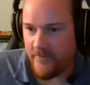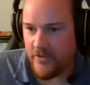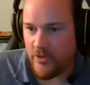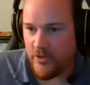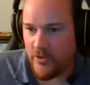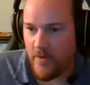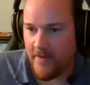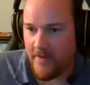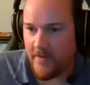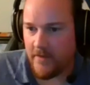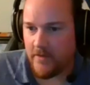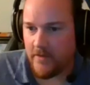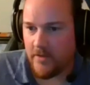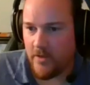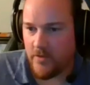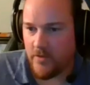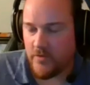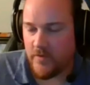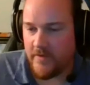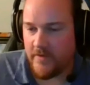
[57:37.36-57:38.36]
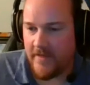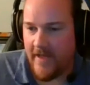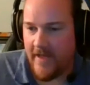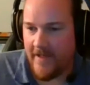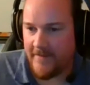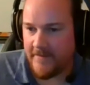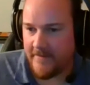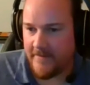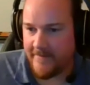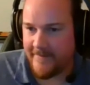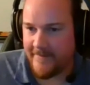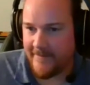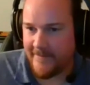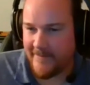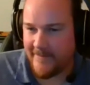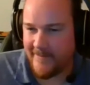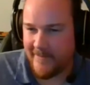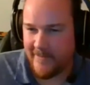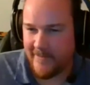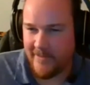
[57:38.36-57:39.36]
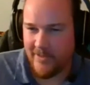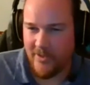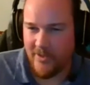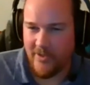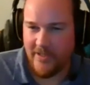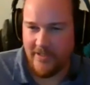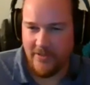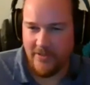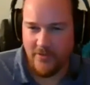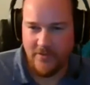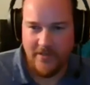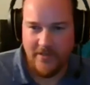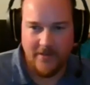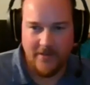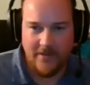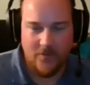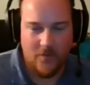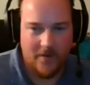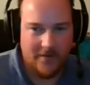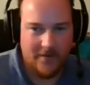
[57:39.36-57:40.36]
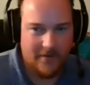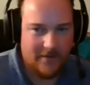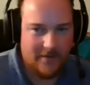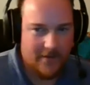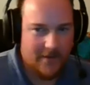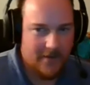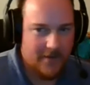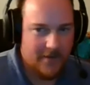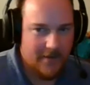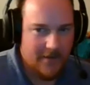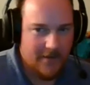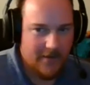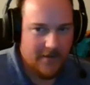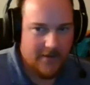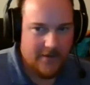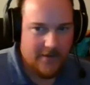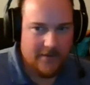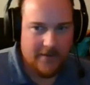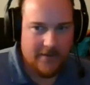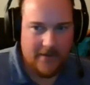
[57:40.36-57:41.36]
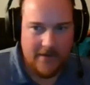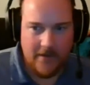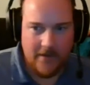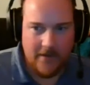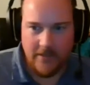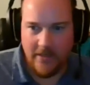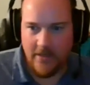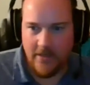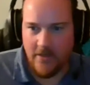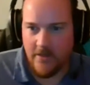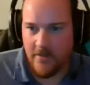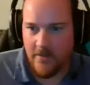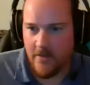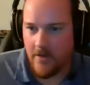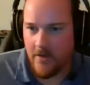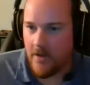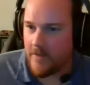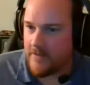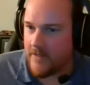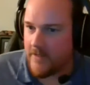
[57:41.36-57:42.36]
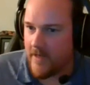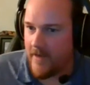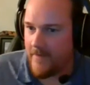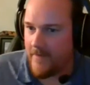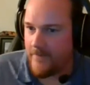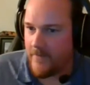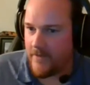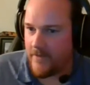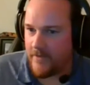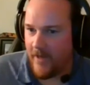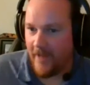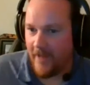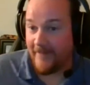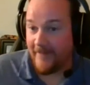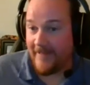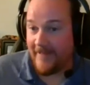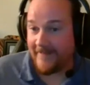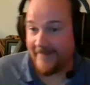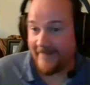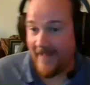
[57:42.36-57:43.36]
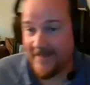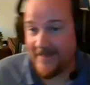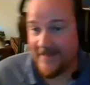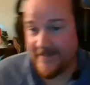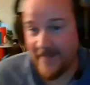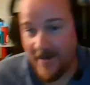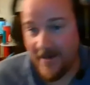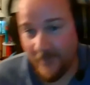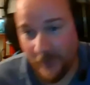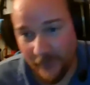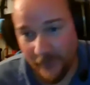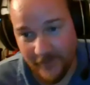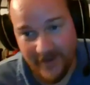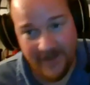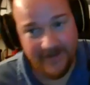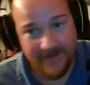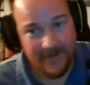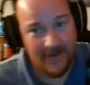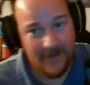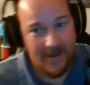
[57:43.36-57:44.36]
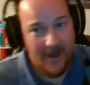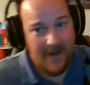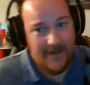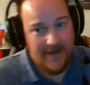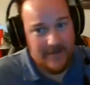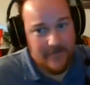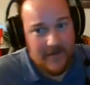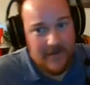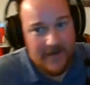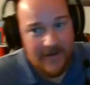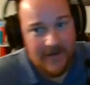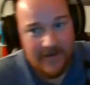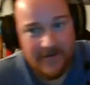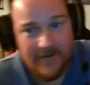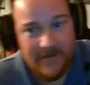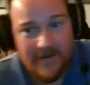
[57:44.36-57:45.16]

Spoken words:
do you want to close with that since it's 6:30 and you said you wanted to get out of here on time? Not like last time where we had a 90-minute